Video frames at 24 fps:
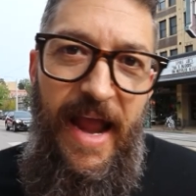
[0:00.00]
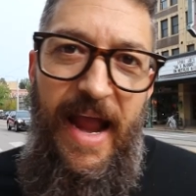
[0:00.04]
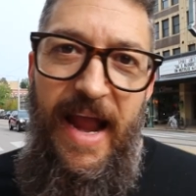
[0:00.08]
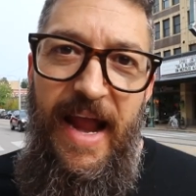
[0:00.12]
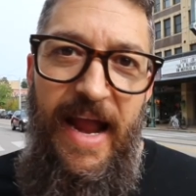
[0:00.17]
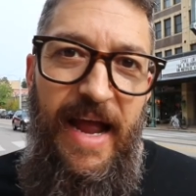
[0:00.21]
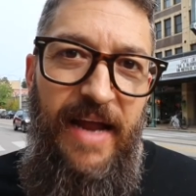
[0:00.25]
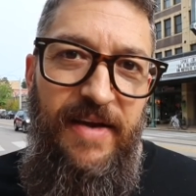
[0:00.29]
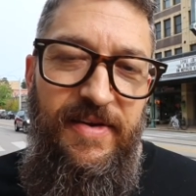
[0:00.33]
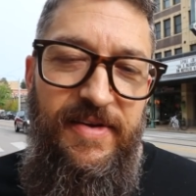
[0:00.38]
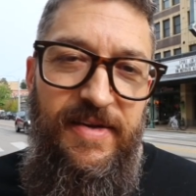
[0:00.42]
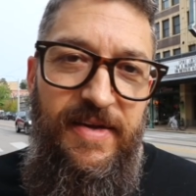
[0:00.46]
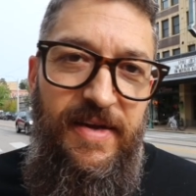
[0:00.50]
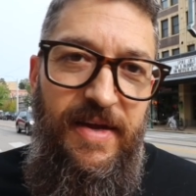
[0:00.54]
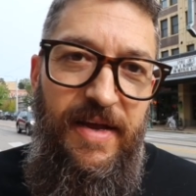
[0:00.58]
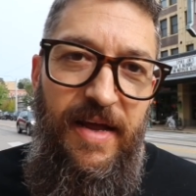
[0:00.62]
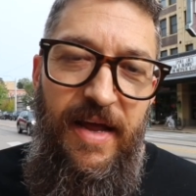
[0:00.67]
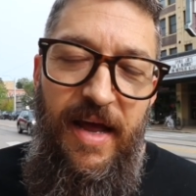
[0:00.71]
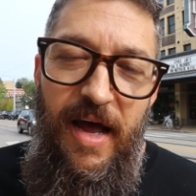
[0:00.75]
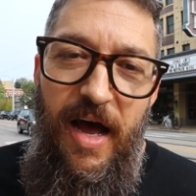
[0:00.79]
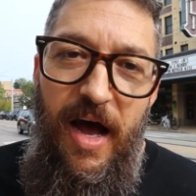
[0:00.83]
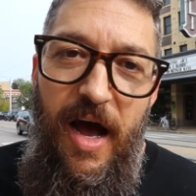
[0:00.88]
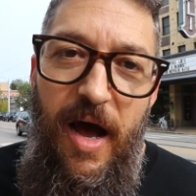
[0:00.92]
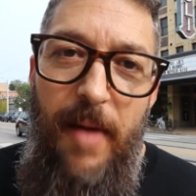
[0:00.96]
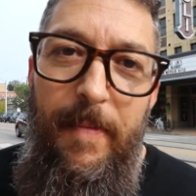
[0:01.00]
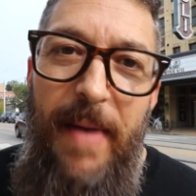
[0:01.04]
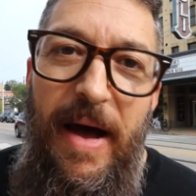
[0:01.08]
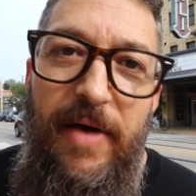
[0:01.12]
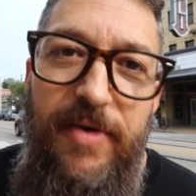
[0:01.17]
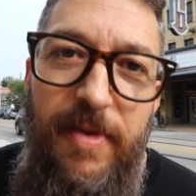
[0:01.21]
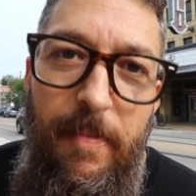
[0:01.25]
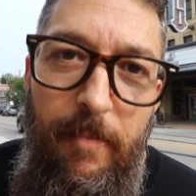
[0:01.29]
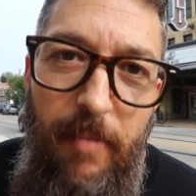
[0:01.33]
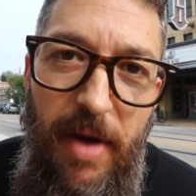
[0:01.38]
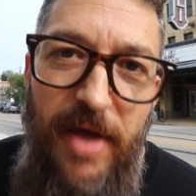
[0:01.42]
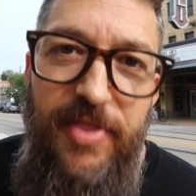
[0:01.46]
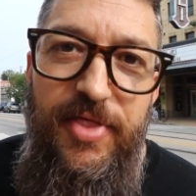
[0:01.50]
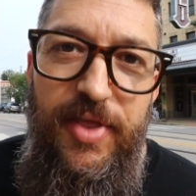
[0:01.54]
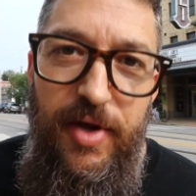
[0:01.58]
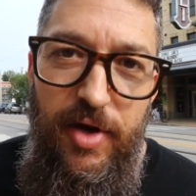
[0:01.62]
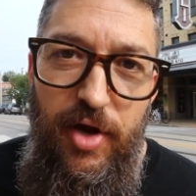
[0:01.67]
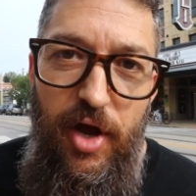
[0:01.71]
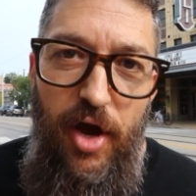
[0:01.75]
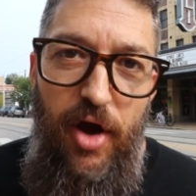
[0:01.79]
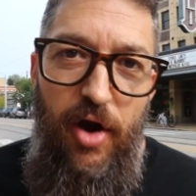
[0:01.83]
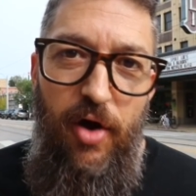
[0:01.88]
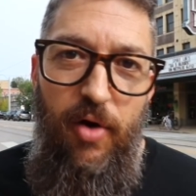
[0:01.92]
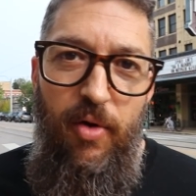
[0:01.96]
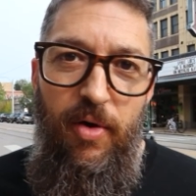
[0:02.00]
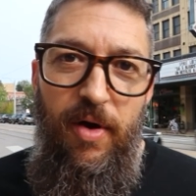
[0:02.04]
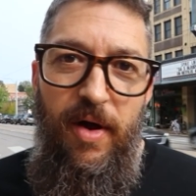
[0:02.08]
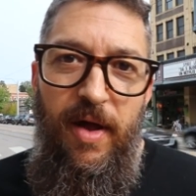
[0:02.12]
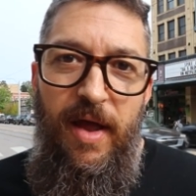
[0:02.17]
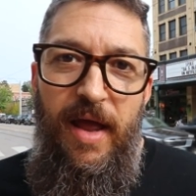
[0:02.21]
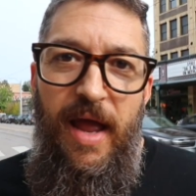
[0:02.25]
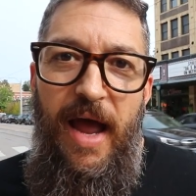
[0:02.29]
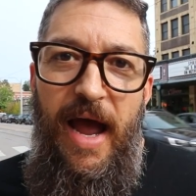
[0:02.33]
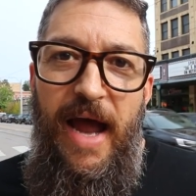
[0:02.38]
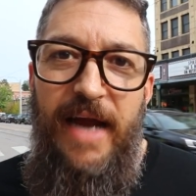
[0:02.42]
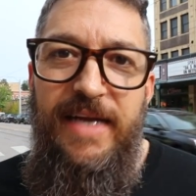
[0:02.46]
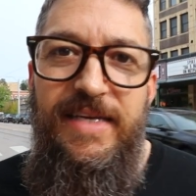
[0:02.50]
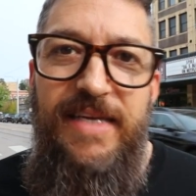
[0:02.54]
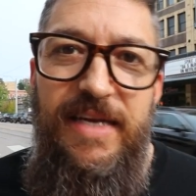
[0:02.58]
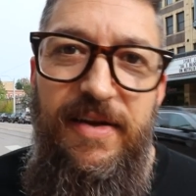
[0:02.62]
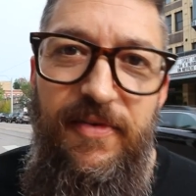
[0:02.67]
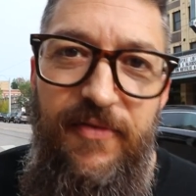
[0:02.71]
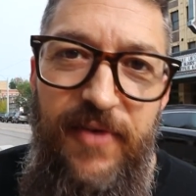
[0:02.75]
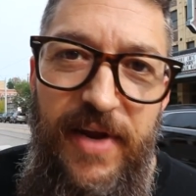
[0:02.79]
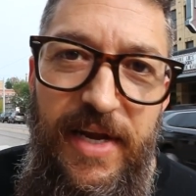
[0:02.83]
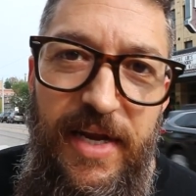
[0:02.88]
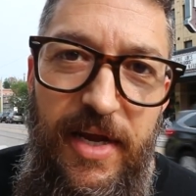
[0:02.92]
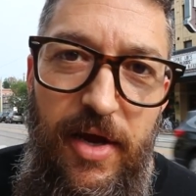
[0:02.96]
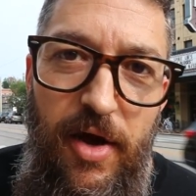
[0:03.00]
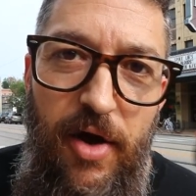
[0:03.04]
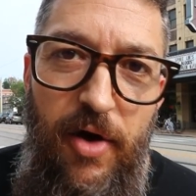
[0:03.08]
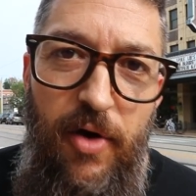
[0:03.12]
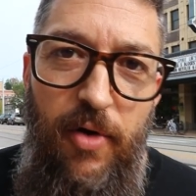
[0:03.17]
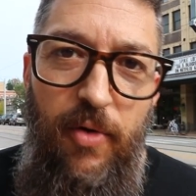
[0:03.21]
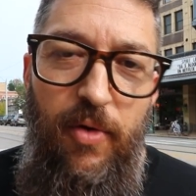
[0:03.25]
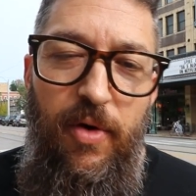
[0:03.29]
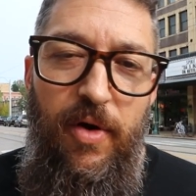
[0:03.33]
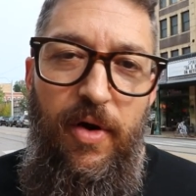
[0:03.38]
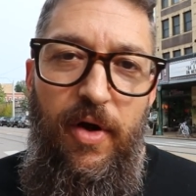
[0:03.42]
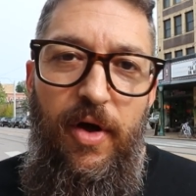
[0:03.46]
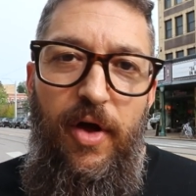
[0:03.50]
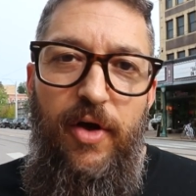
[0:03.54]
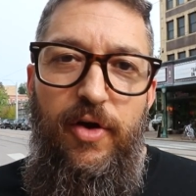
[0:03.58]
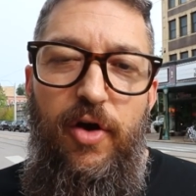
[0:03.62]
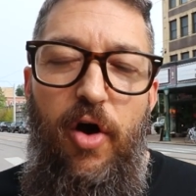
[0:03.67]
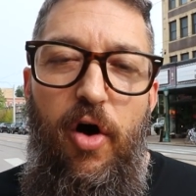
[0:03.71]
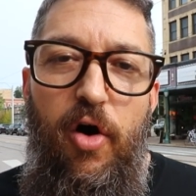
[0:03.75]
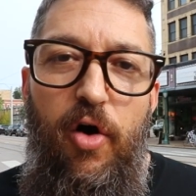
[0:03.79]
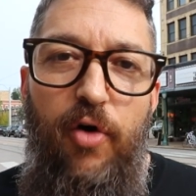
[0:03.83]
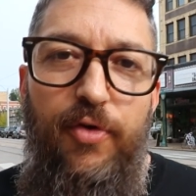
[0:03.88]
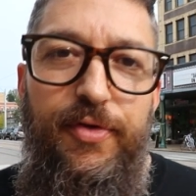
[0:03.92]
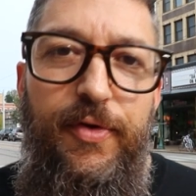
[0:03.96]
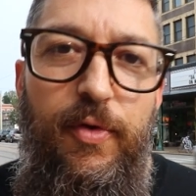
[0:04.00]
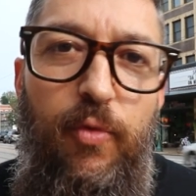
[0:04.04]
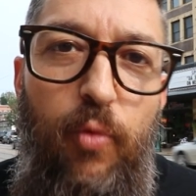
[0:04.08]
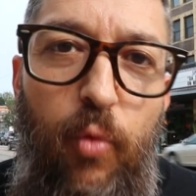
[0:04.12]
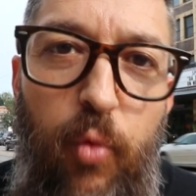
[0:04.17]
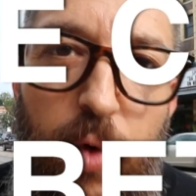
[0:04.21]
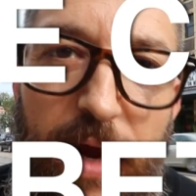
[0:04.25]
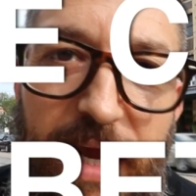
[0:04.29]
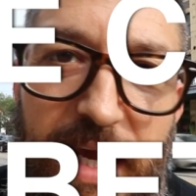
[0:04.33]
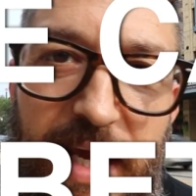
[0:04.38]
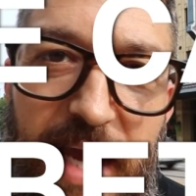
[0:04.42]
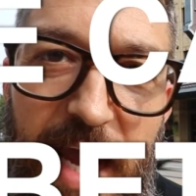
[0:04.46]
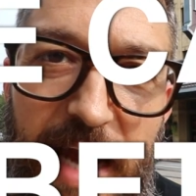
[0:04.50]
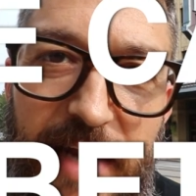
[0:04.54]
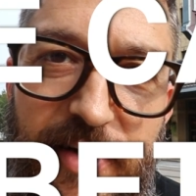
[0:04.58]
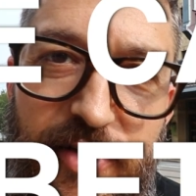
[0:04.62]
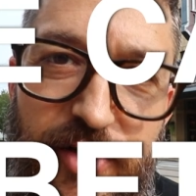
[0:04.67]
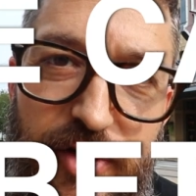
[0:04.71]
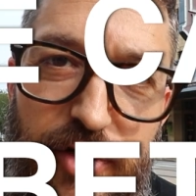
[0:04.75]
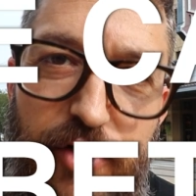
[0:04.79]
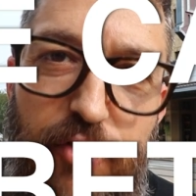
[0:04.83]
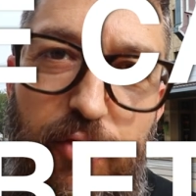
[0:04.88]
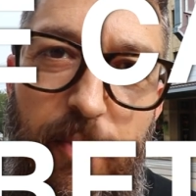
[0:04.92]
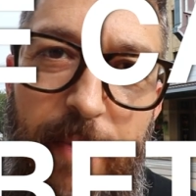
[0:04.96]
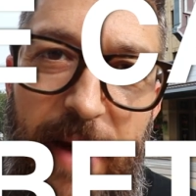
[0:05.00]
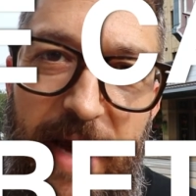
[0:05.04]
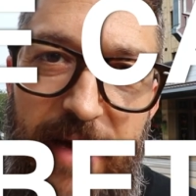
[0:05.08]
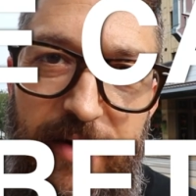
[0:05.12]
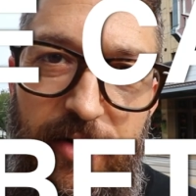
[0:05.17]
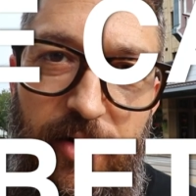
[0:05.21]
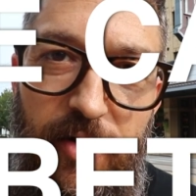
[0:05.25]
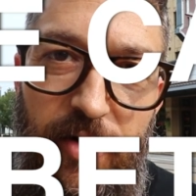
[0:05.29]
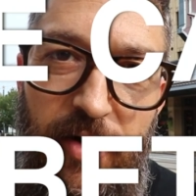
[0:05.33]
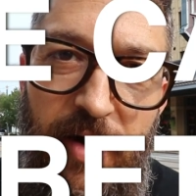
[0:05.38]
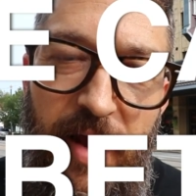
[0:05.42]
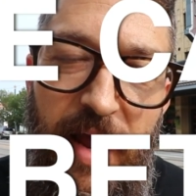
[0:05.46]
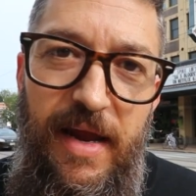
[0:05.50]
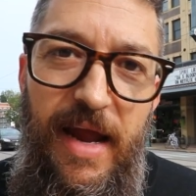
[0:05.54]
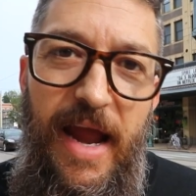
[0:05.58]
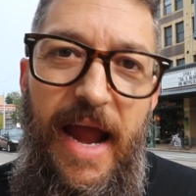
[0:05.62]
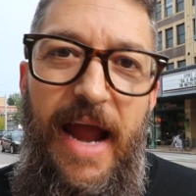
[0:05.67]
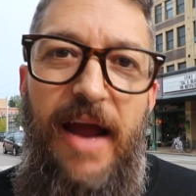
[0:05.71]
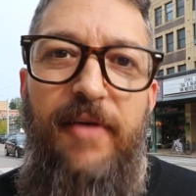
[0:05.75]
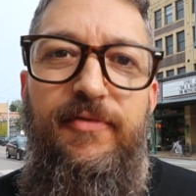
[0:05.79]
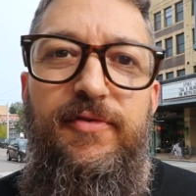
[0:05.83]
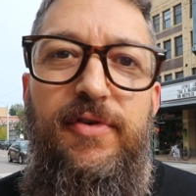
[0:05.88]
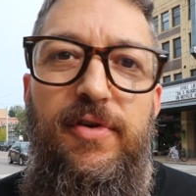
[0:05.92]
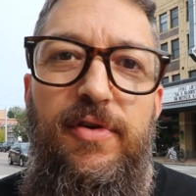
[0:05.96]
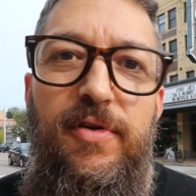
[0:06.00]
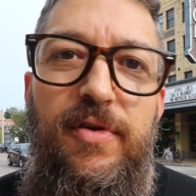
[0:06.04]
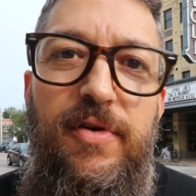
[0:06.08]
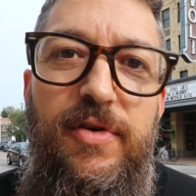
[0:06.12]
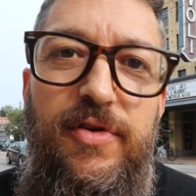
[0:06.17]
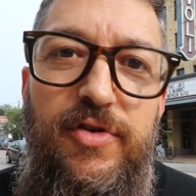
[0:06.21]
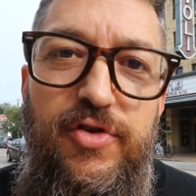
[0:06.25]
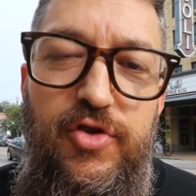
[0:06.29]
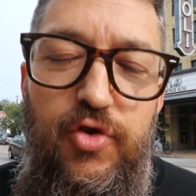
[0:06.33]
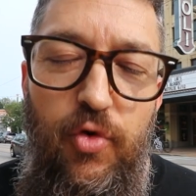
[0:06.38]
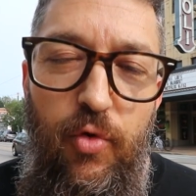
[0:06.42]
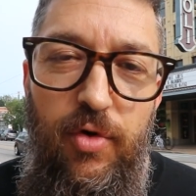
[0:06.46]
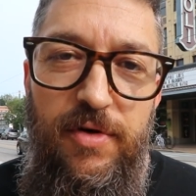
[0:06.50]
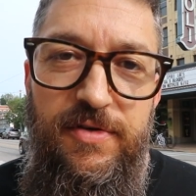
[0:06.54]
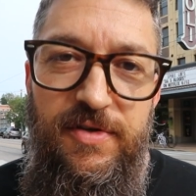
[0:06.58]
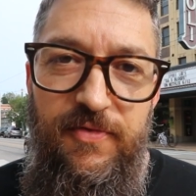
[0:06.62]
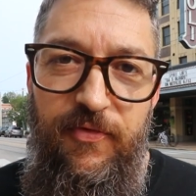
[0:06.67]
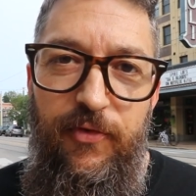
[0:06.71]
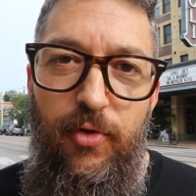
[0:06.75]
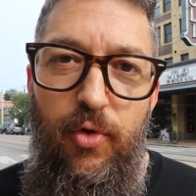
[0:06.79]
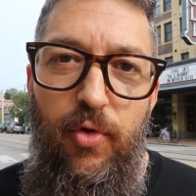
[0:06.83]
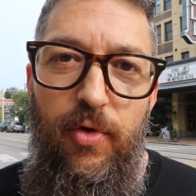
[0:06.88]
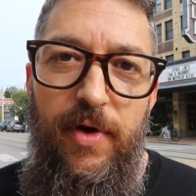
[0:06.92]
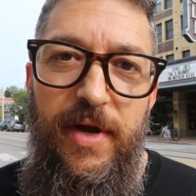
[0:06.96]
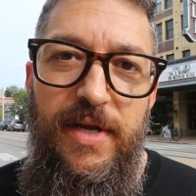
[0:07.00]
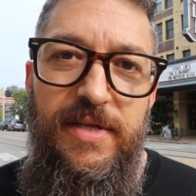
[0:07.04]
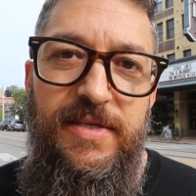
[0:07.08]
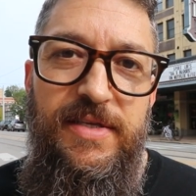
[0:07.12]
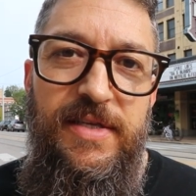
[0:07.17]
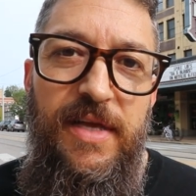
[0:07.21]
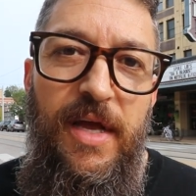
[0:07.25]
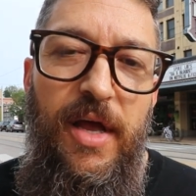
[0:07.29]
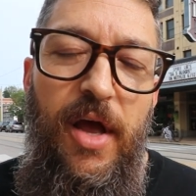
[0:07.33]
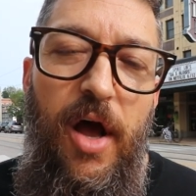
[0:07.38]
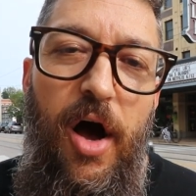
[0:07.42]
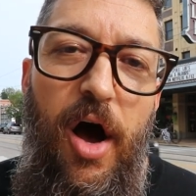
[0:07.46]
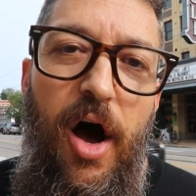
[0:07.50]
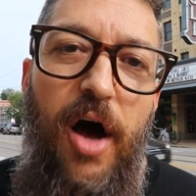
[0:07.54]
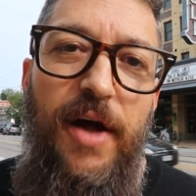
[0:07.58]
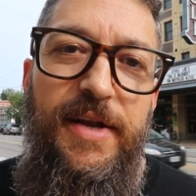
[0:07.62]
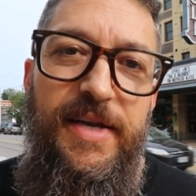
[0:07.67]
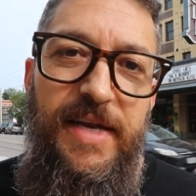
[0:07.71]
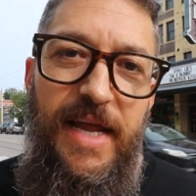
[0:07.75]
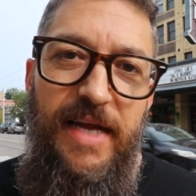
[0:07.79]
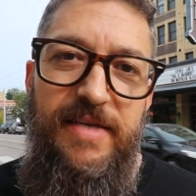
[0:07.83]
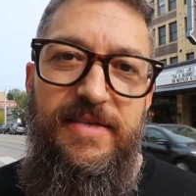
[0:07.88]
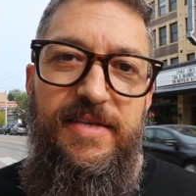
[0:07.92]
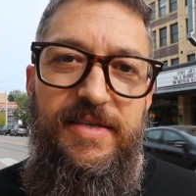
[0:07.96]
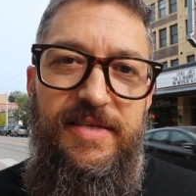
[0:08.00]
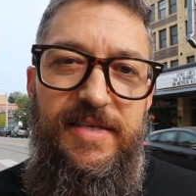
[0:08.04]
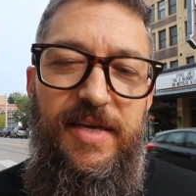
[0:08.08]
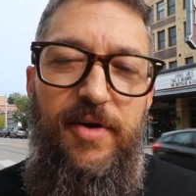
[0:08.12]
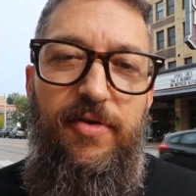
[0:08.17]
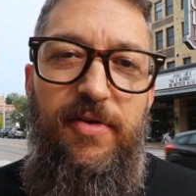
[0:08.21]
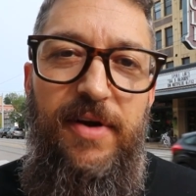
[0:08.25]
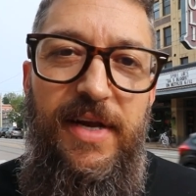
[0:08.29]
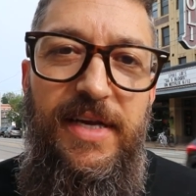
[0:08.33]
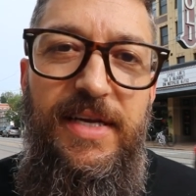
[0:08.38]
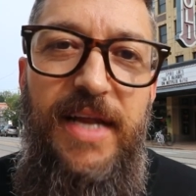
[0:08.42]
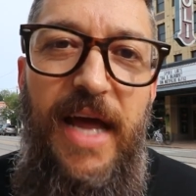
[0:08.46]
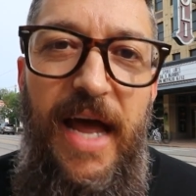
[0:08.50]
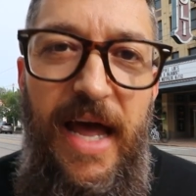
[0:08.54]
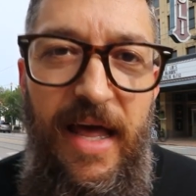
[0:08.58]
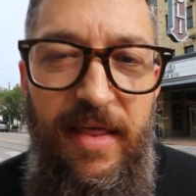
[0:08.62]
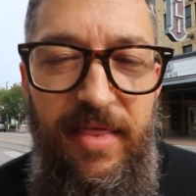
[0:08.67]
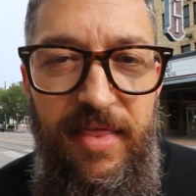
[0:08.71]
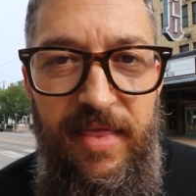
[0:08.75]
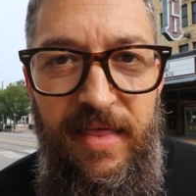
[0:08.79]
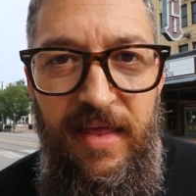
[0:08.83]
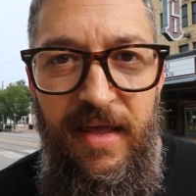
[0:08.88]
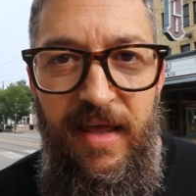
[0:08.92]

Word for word: And about a month ago, I did a video called We Can Do Better after George Floyd's unnecessary death